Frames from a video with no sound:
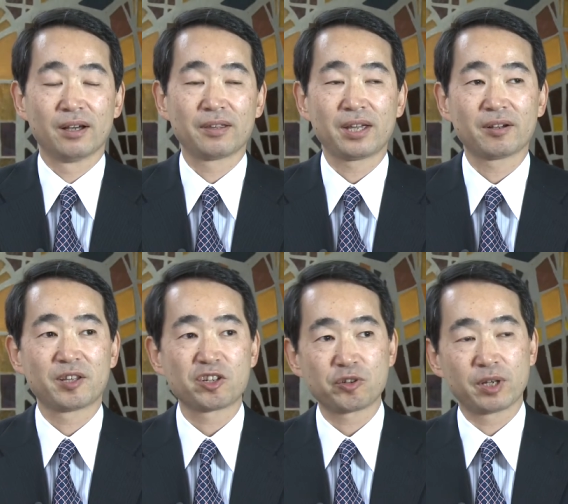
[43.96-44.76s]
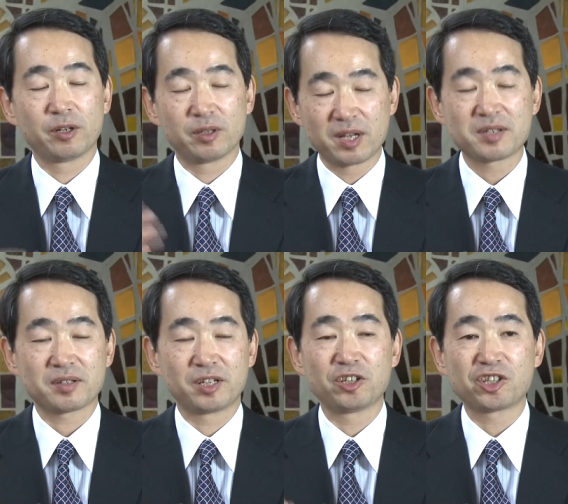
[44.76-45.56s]
I think this, this
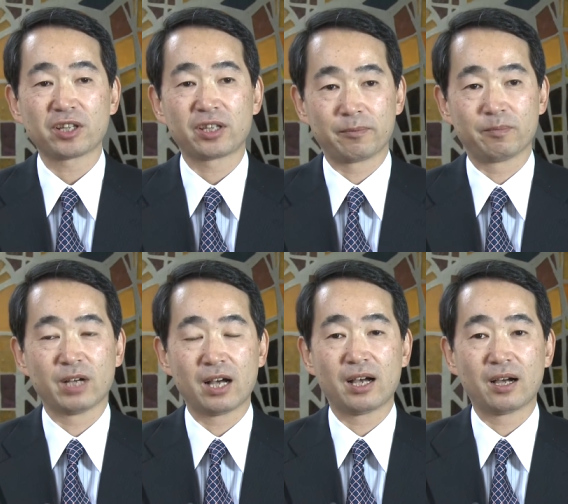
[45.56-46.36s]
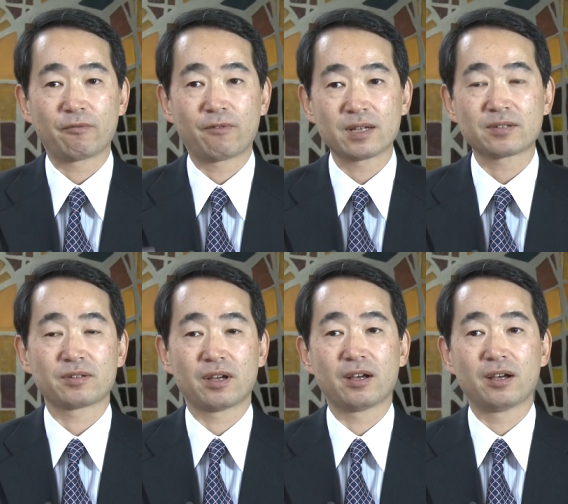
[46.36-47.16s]
initiative uh, first
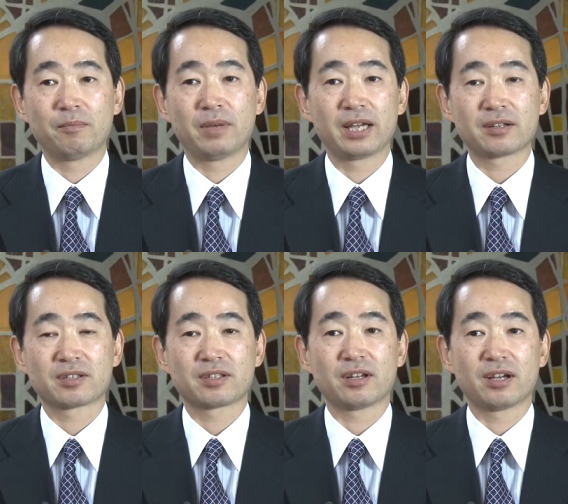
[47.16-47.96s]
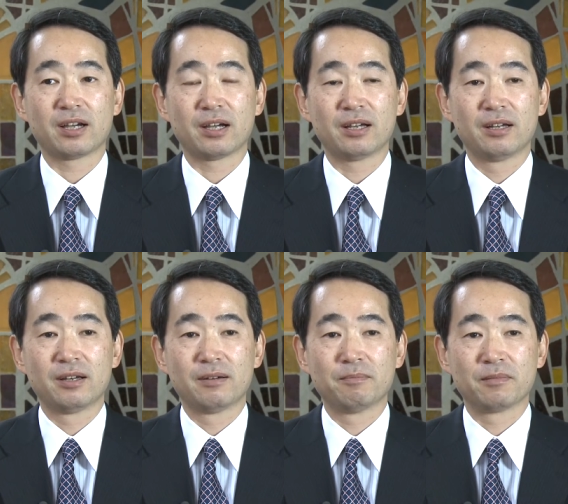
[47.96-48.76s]
uh, makes uh,
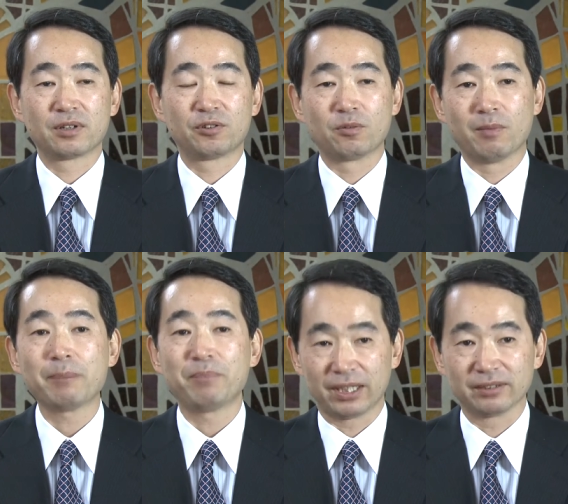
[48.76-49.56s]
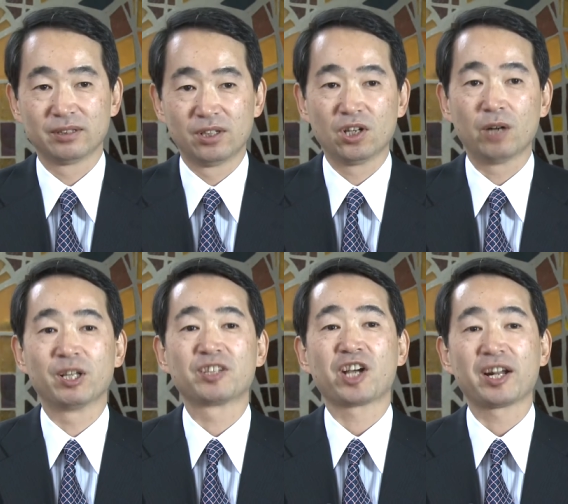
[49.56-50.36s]
good mapping of
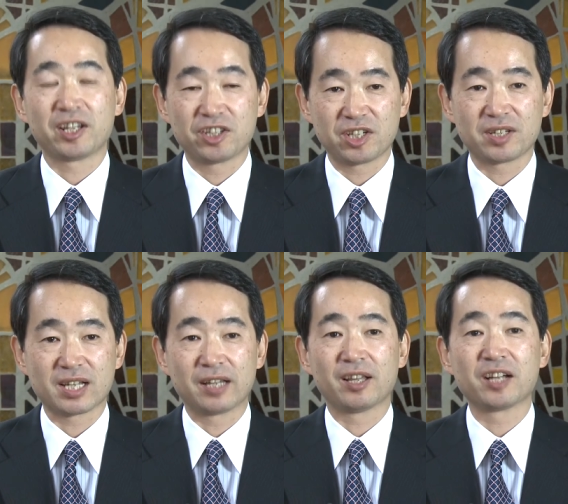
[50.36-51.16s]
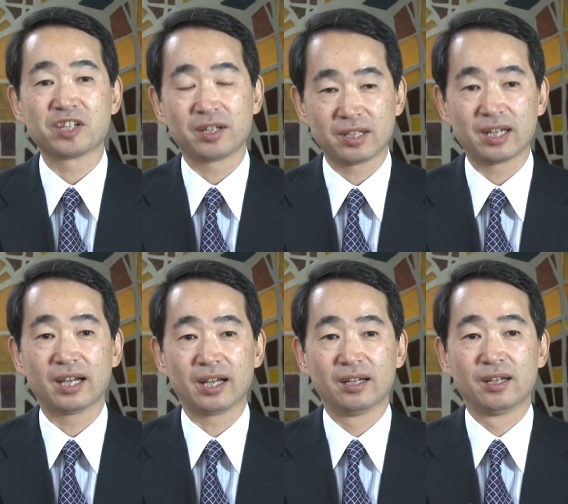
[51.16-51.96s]
the challenges and
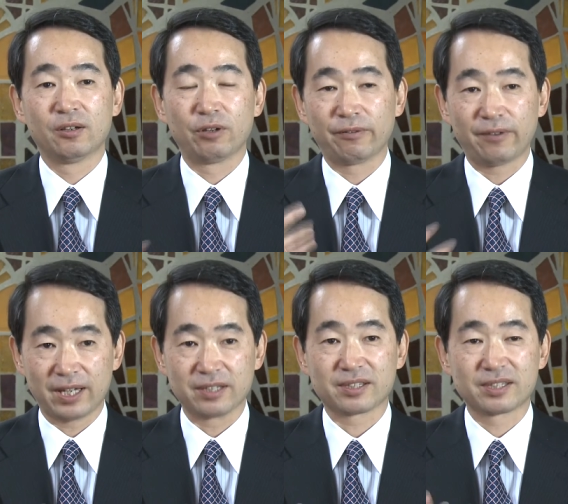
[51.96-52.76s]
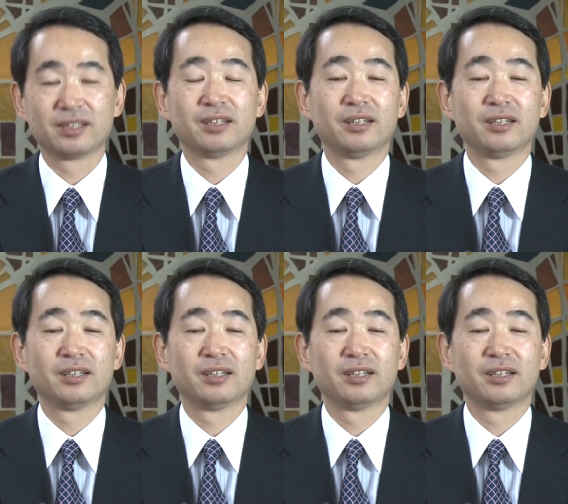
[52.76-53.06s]
agenda we face.